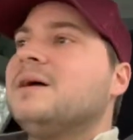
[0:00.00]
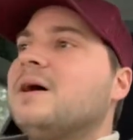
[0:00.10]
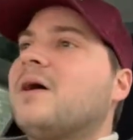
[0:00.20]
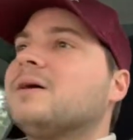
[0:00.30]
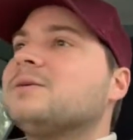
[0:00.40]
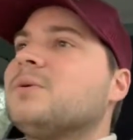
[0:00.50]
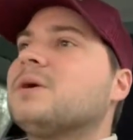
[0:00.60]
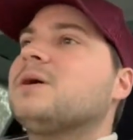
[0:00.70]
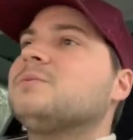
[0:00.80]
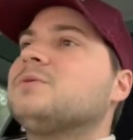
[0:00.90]
Alright, so we're
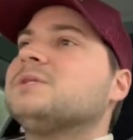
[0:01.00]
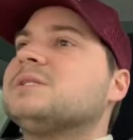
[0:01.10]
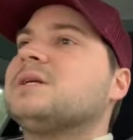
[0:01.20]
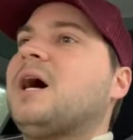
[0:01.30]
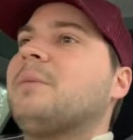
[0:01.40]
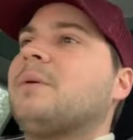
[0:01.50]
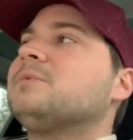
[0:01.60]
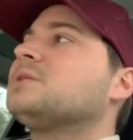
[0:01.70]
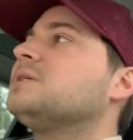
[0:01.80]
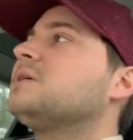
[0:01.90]
going to come to a stop. I'm
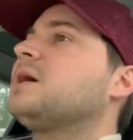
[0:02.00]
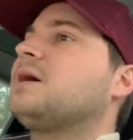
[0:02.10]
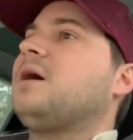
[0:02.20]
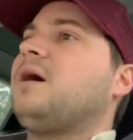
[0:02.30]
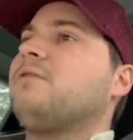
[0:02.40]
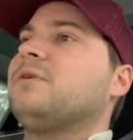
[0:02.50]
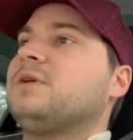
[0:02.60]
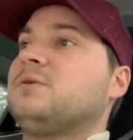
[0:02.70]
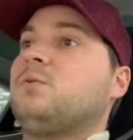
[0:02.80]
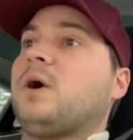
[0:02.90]
just going to take off
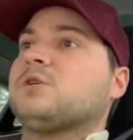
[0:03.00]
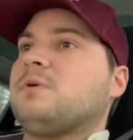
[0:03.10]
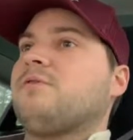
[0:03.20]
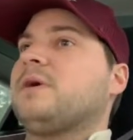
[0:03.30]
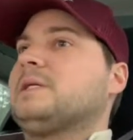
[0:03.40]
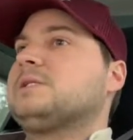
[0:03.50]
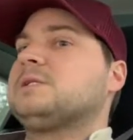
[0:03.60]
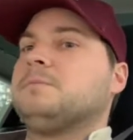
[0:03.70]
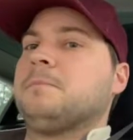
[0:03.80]
and watch my face.